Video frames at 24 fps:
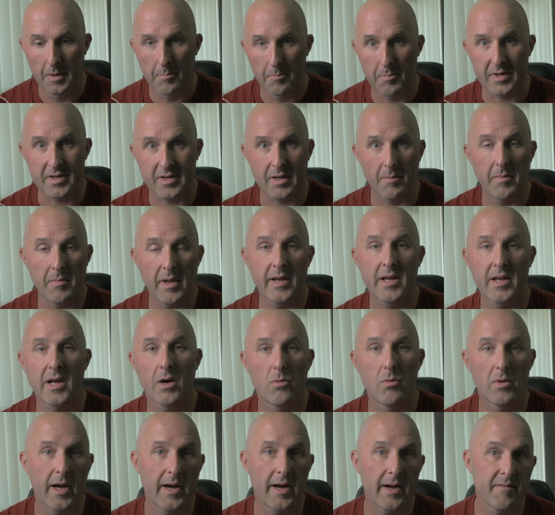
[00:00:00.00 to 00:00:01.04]
But to make
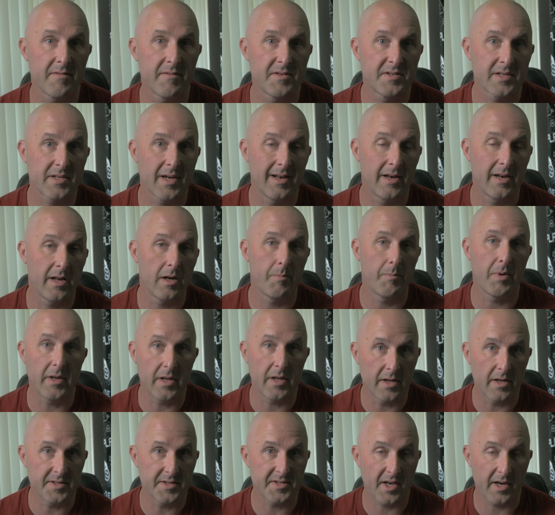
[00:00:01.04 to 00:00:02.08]
our lives a little bit
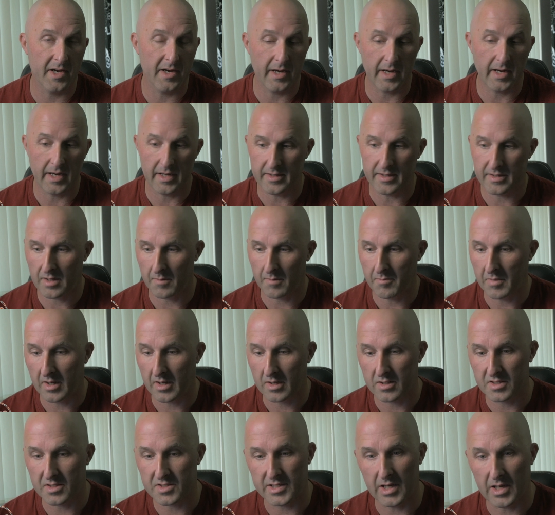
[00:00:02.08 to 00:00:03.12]
easier and to
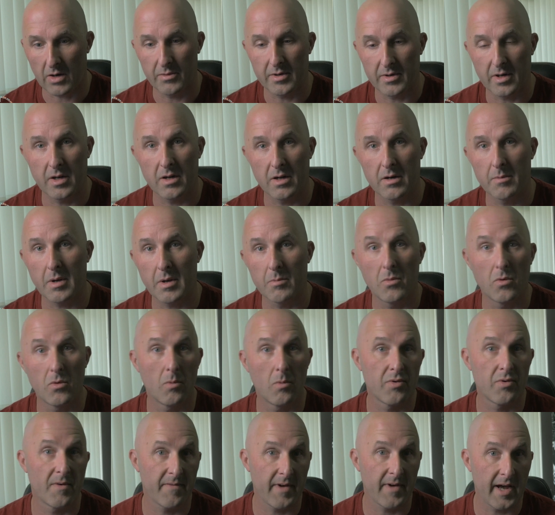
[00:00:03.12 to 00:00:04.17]
make this sound a little bit more
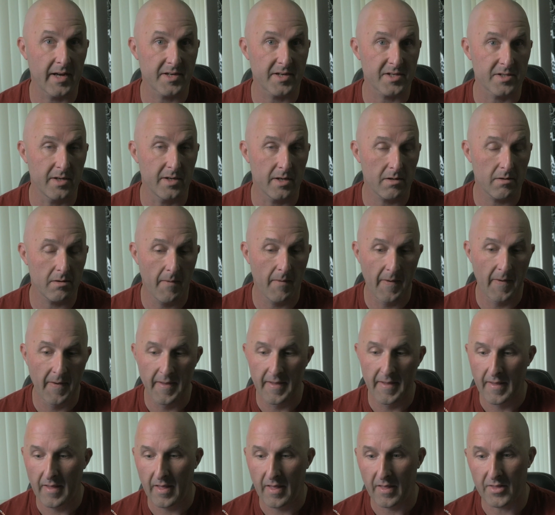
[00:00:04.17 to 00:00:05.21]
professional,
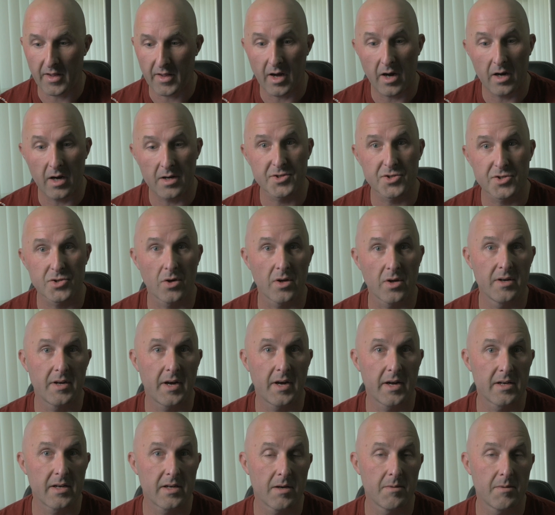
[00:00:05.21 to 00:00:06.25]
there are certain
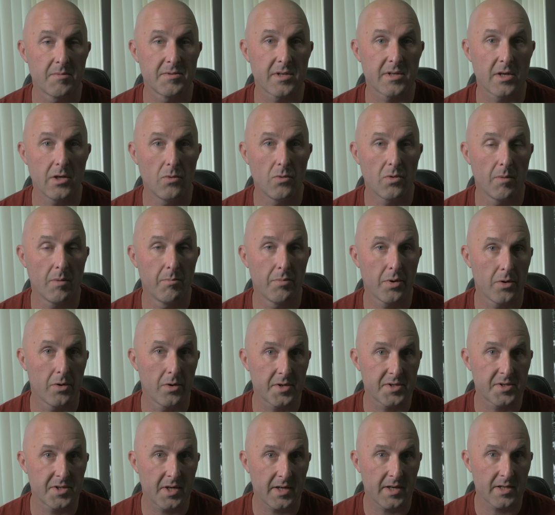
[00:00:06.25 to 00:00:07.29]
items that you can
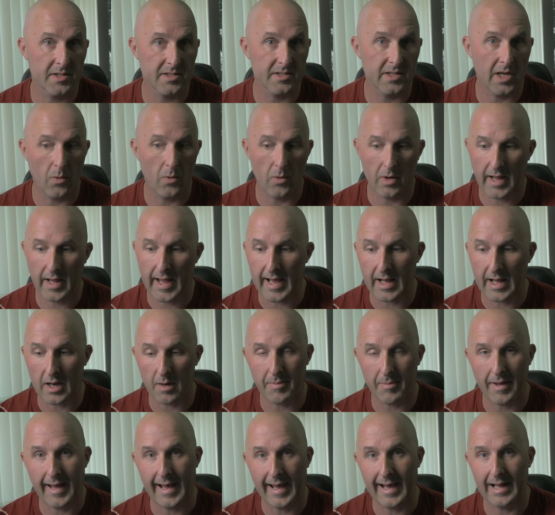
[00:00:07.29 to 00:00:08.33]
purchase that will
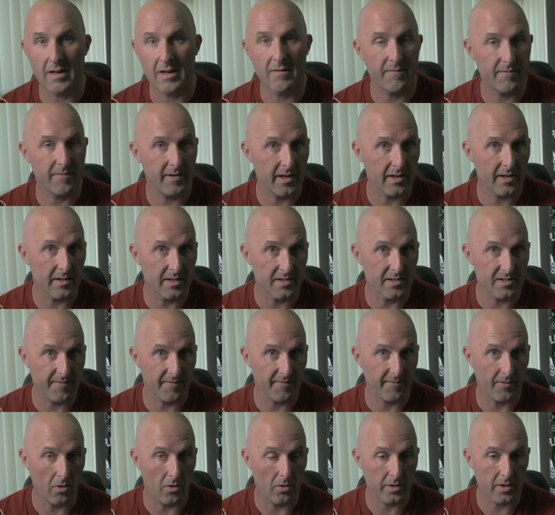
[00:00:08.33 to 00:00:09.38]
help elevate this
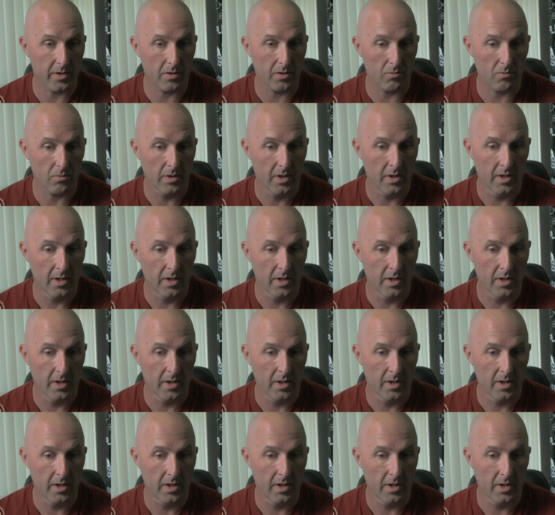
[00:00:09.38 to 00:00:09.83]
for you.